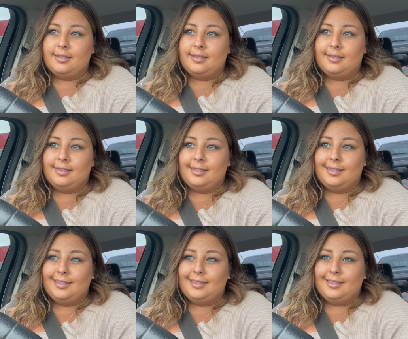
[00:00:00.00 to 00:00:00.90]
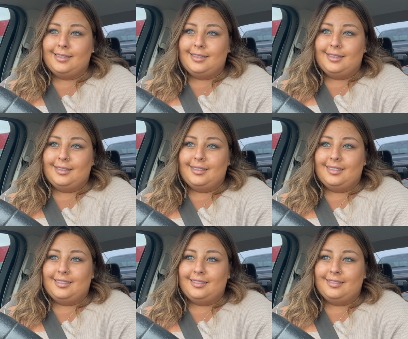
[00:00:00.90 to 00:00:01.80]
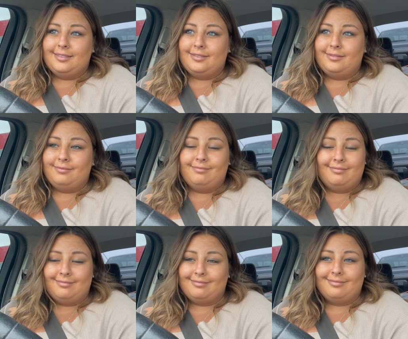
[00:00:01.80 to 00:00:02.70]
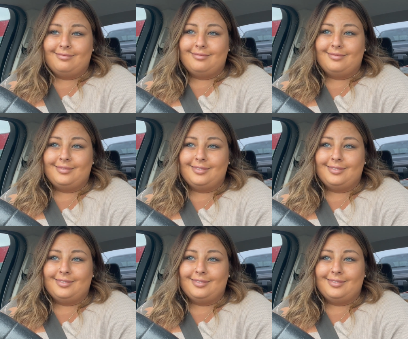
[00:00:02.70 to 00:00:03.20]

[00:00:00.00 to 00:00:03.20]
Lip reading: (silence)